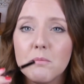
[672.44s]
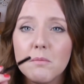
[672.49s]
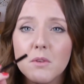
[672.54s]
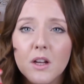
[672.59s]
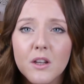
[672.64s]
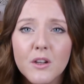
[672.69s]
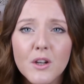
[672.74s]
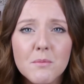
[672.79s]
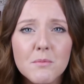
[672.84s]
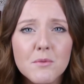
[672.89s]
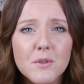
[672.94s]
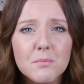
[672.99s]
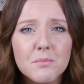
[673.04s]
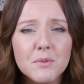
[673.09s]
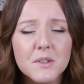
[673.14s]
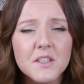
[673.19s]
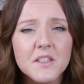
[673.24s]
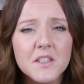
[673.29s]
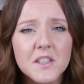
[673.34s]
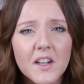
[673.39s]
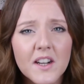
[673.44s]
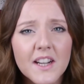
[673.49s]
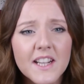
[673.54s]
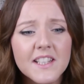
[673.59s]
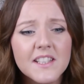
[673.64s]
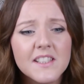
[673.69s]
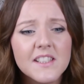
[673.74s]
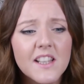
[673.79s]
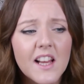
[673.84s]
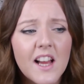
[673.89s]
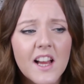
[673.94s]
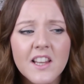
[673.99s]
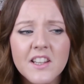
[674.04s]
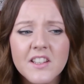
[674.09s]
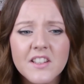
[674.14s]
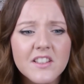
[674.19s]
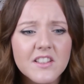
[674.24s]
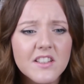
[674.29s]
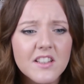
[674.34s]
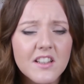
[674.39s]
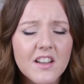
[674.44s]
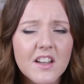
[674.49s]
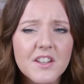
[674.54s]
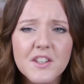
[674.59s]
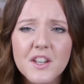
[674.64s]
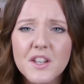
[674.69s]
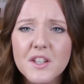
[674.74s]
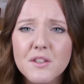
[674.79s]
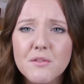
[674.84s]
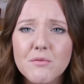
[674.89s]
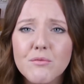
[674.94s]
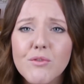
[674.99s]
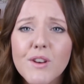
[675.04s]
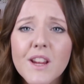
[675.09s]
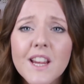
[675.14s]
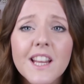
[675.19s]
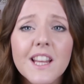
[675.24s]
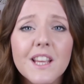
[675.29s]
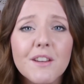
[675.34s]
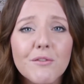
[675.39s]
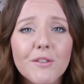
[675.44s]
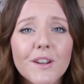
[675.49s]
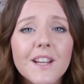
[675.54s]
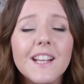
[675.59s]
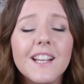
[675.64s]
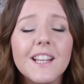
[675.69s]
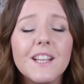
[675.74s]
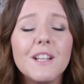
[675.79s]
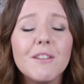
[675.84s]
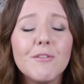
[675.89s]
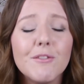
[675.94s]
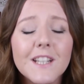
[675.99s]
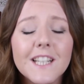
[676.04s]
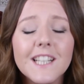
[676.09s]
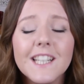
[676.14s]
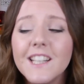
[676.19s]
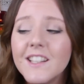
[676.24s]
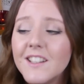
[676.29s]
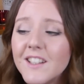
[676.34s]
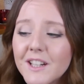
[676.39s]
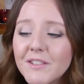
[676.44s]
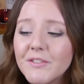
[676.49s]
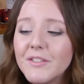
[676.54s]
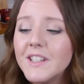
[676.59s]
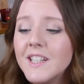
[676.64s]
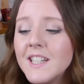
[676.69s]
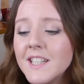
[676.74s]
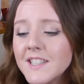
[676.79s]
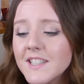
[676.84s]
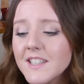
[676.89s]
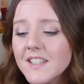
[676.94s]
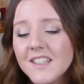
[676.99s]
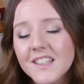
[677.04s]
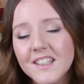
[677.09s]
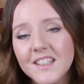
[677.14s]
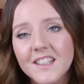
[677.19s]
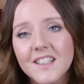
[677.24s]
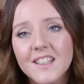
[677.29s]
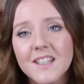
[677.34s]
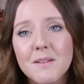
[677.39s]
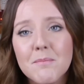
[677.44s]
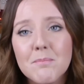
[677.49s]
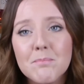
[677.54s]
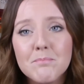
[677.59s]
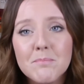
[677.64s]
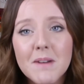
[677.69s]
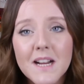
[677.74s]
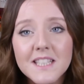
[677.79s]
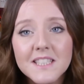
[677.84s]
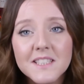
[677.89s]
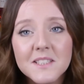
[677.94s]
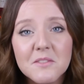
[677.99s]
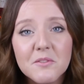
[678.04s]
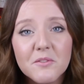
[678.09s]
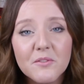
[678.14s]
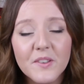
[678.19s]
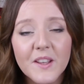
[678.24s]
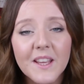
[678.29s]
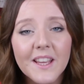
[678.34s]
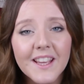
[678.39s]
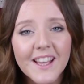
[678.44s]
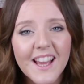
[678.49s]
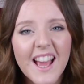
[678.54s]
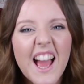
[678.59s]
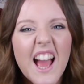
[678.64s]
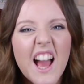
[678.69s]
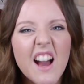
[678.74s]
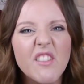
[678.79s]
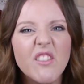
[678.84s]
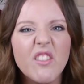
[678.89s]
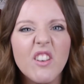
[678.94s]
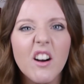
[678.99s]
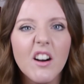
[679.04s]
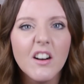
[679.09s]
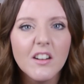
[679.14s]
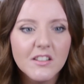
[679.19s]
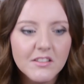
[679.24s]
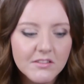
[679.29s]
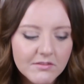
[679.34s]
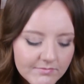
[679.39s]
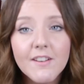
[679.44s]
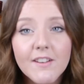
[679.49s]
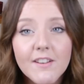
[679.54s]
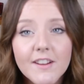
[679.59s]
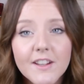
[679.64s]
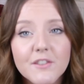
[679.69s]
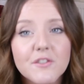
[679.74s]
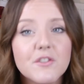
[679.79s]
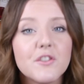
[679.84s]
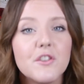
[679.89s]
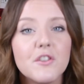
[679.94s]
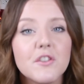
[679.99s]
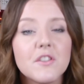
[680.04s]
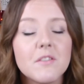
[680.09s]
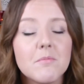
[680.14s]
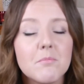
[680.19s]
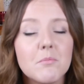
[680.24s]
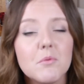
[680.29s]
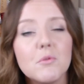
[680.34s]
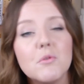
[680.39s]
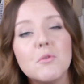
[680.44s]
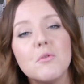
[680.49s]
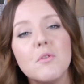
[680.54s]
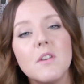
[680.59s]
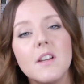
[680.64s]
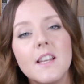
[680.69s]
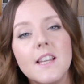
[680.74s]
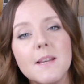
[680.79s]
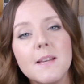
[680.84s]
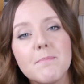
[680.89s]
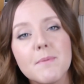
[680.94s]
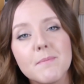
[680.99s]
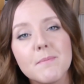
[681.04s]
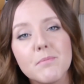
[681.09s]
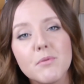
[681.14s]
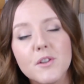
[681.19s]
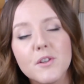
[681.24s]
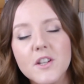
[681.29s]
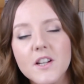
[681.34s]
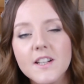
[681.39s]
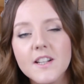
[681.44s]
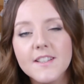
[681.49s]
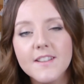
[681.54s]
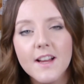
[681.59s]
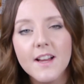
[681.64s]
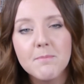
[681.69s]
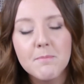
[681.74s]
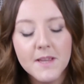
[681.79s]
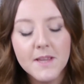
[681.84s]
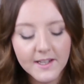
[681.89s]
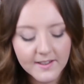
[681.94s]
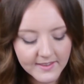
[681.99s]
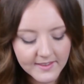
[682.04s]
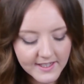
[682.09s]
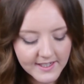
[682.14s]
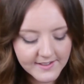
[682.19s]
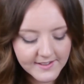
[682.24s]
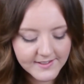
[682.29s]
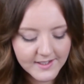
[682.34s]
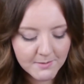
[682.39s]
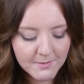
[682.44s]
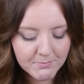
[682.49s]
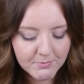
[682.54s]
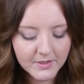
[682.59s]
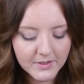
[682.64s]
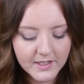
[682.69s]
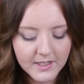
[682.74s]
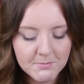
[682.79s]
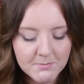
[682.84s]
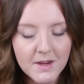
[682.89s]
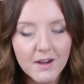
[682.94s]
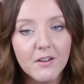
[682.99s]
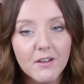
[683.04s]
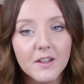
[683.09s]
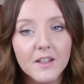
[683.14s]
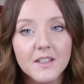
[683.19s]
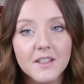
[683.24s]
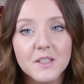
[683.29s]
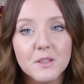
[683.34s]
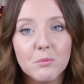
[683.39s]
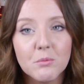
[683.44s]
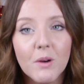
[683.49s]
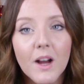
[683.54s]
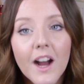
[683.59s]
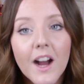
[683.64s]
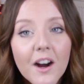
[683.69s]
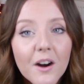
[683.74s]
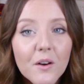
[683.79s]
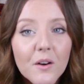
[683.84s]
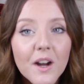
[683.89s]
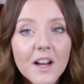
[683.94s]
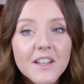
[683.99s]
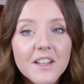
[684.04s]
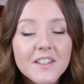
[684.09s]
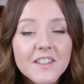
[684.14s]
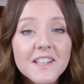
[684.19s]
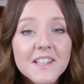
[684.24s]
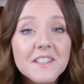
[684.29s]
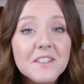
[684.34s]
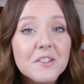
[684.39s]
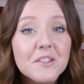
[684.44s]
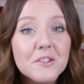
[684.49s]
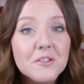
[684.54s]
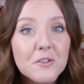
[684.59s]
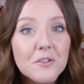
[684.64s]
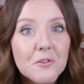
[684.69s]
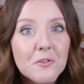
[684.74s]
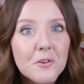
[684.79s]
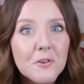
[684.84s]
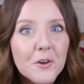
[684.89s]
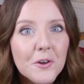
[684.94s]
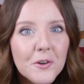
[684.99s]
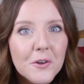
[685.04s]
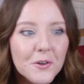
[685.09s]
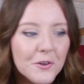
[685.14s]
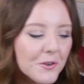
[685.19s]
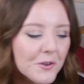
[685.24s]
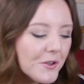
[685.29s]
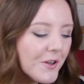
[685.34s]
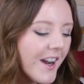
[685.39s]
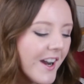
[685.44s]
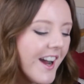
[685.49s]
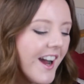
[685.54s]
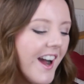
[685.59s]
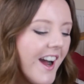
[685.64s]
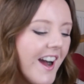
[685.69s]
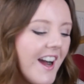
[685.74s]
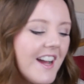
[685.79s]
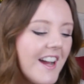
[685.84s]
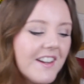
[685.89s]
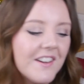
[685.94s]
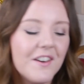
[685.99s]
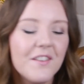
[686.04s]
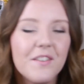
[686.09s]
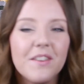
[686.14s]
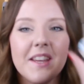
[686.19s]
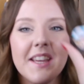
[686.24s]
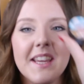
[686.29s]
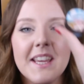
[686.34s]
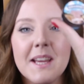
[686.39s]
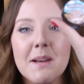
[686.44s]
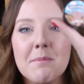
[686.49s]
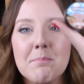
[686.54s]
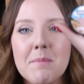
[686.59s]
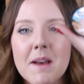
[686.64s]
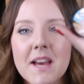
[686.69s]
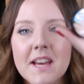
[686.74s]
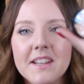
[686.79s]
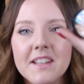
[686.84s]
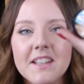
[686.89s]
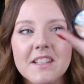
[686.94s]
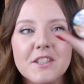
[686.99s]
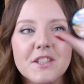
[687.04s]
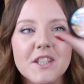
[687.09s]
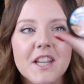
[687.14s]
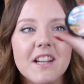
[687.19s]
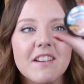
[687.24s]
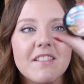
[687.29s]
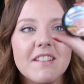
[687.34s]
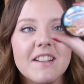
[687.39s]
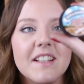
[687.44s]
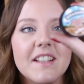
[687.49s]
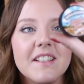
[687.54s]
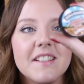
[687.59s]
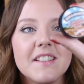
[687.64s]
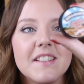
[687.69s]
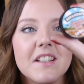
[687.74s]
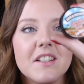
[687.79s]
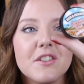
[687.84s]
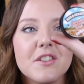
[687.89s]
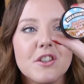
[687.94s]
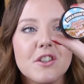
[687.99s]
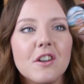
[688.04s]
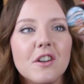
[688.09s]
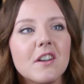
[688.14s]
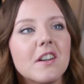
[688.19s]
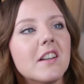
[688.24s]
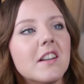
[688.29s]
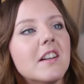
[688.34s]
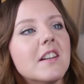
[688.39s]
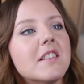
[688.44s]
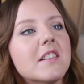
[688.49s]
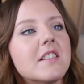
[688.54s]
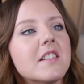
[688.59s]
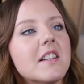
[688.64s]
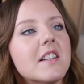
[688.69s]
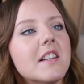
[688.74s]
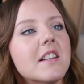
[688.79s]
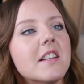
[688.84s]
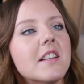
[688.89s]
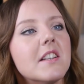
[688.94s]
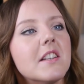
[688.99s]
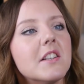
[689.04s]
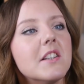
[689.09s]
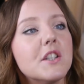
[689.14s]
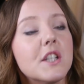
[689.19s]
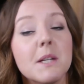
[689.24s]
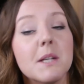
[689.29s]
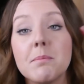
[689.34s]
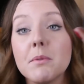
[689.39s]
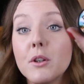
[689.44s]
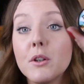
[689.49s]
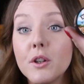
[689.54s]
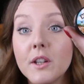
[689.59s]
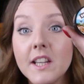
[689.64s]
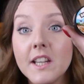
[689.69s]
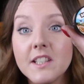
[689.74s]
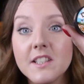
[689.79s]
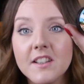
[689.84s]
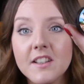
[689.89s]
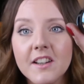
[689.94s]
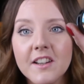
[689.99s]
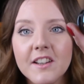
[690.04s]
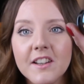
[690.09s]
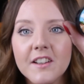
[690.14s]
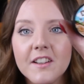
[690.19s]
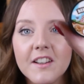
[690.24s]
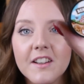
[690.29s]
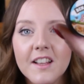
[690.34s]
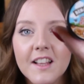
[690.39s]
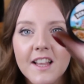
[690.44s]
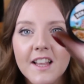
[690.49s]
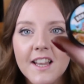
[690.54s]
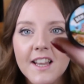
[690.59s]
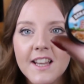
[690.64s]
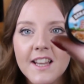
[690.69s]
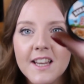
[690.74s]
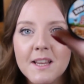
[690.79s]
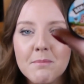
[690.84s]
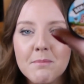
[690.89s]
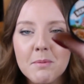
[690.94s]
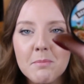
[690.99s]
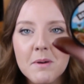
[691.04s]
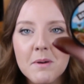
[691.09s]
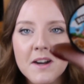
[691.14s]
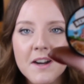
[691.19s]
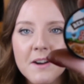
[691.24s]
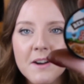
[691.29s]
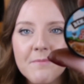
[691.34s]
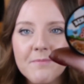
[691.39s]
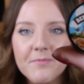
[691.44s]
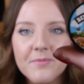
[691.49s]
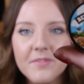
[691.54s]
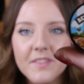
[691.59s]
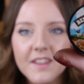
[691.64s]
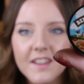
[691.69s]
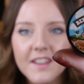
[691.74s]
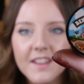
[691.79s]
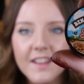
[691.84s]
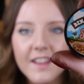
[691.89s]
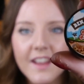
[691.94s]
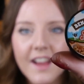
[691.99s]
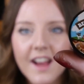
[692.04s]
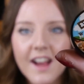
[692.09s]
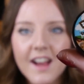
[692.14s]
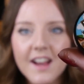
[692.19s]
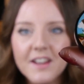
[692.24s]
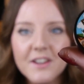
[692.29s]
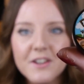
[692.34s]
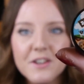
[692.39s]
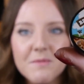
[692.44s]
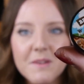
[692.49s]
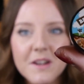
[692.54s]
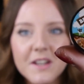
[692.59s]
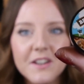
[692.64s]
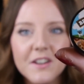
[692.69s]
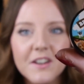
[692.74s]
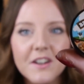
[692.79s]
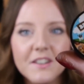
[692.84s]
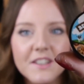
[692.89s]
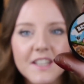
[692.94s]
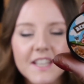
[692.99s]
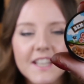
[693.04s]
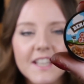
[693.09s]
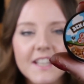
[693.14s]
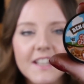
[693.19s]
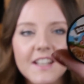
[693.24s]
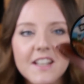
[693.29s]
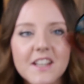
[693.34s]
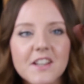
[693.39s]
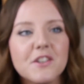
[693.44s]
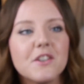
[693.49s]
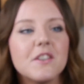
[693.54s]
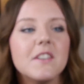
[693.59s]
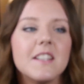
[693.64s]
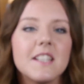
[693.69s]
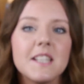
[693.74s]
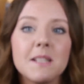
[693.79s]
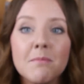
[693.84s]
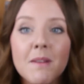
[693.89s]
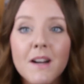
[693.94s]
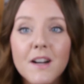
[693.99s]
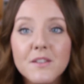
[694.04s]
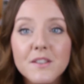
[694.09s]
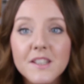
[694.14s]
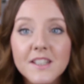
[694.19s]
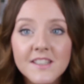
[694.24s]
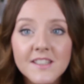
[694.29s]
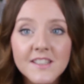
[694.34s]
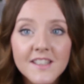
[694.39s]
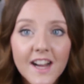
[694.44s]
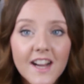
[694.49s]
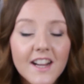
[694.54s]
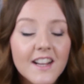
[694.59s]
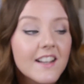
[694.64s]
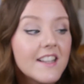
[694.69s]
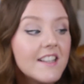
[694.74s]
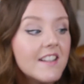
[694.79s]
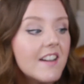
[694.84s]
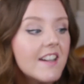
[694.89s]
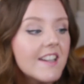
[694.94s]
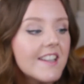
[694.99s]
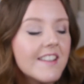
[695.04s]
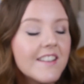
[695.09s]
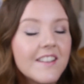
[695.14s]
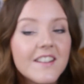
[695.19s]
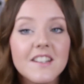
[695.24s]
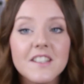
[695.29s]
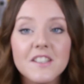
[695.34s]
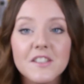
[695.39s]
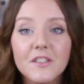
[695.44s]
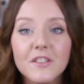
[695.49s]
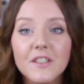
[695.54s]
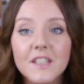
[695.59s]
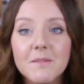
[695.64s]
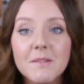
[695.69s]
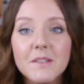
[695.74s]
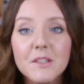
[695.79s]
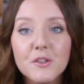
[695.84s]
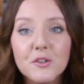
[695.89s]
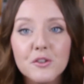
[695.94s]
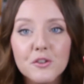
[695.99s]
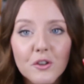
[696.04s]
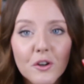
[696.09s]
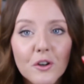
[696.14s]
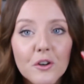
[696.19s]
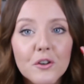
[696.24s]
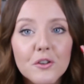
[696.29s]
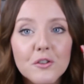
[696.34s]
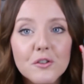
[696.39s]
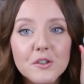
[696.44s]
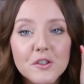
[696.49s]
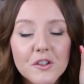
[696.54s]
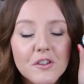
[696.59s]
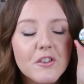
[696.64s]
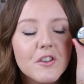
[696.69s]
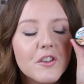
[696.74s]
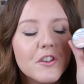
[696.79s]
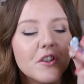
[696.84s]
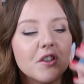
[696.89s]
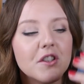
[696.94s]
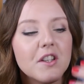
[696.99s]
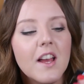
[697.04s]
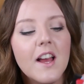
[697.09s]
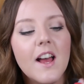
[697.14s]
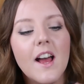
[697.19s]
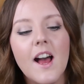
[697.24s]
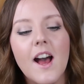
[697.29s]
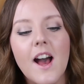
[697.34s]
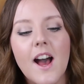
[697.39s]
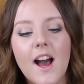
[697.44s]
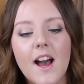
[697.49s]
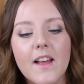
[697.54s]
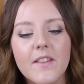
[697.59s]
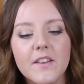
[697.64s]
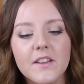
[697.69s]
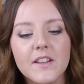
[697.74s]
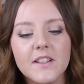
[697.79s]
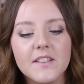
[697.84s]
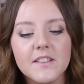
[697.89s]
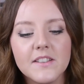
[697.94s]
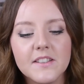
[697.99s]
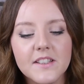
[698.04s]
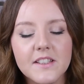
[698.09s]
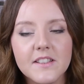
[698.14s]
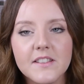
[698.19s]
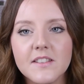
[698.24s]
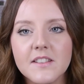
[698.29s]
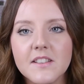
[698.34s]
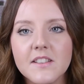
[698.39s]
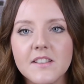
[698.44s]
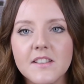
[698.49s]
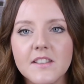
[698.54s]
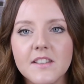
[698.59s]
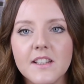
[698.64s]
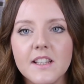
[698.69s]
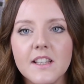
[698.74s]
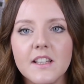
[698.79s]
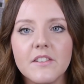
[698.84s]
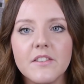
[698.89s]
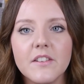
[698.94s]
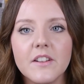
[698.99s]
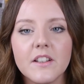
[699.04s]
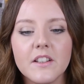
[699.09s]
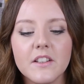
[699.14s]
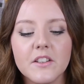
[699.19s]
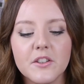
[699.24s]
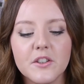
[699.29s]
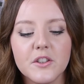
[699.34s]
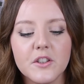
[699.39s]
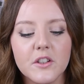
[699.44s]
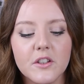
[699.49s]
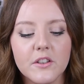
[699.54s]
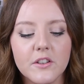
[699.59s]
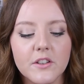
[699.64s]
a lot more precise, and I just really love it. Best thing ever. Going on to some more lip products. I picked these up in America as well, and these are so cool. I got the Ben & Jerry's chocolate chip cookie dough lip balm. And oh my god, it literally smells exactly like the ice cream. It's so good. And the consistency, if I can show